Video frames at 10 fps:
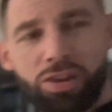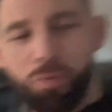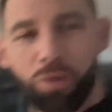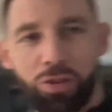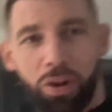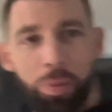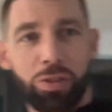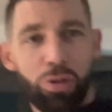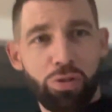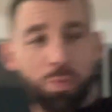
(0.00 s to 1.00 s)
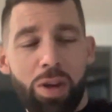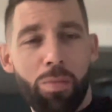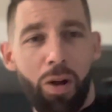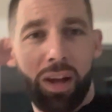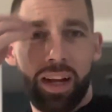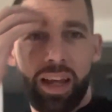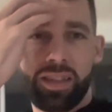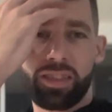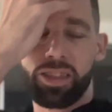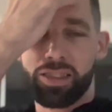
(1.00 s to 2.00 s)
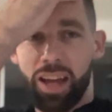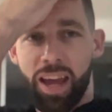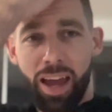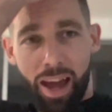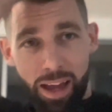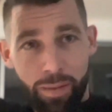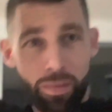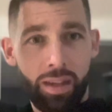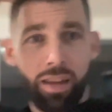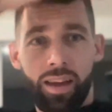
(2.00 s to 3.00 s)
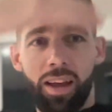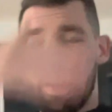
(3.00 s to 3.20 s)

We're gonna talk about social media marketing agencies and AI. A